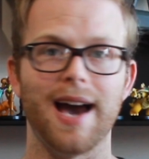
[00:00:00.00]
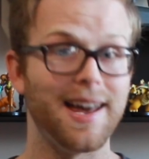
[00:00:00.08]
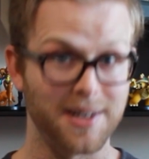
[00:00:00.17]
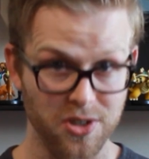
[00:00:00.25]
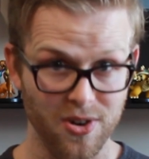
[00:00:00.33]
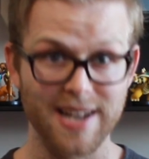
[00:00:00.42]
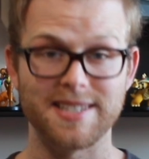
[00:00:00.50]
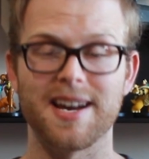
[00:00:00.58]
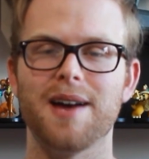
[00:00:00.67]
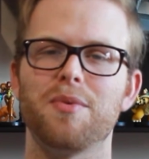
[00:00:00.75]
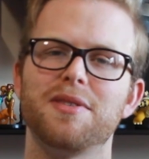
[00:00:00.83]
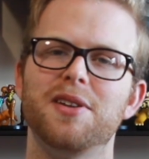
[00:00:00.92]
I had a great
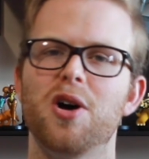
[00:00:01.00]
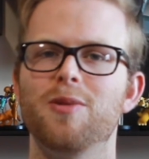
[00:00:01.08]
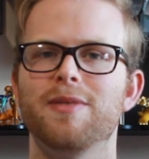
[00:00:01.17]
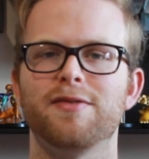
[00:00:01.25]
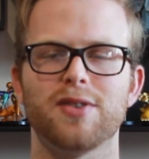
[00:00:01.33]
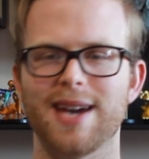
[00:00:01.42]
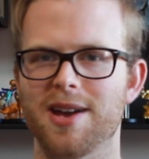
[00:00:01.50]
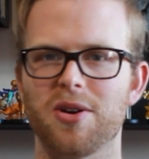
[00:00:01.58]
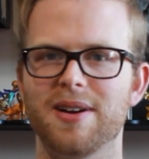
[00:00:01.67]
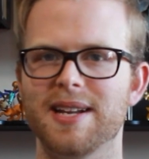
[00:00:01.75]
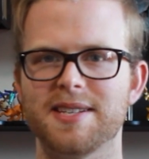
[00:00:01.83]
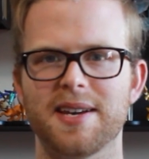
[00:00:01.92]
time with Nope, if you can't
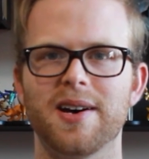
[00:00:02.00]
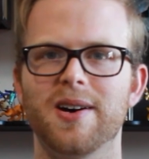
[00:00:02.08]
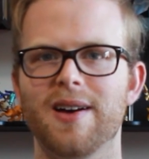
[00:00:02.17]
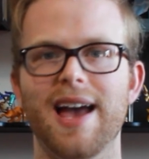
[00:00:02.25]
already tell,